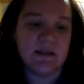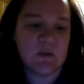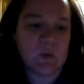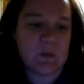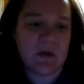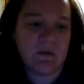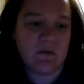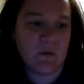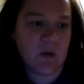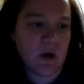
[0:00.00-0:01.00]
This will be
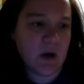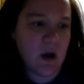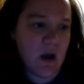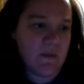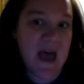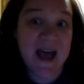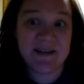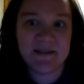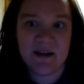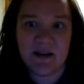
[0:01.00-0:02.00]
for
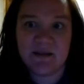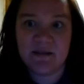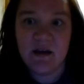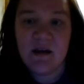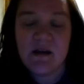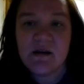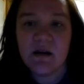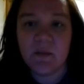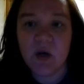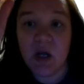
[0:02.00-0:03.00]
Aztecs.
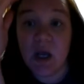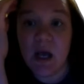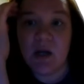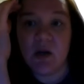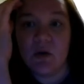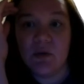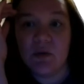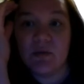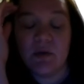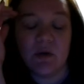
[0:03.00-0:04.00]
I'm going to kind of go
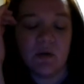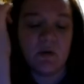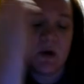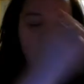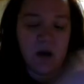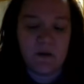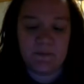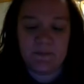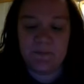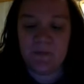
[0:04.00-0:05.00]
through
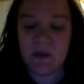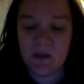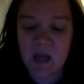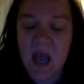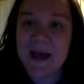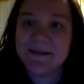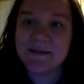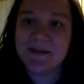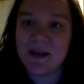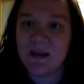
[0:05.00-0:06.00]
the
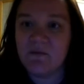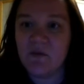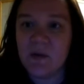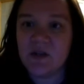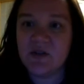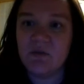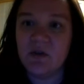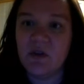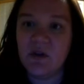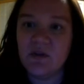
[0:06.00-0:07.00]
Aztec information
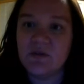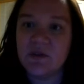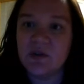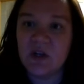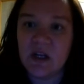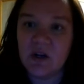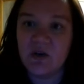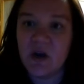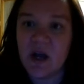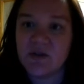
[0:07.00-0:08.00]
with you. So you're going to get
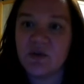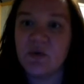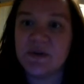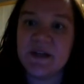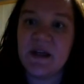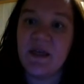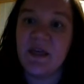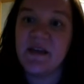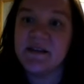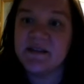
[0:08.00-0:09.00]
a crash course
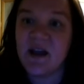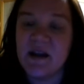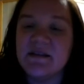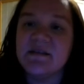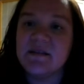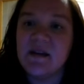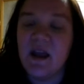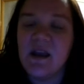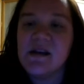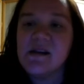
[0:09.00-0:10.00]
in these guys
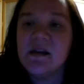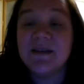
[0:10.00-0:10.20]
today.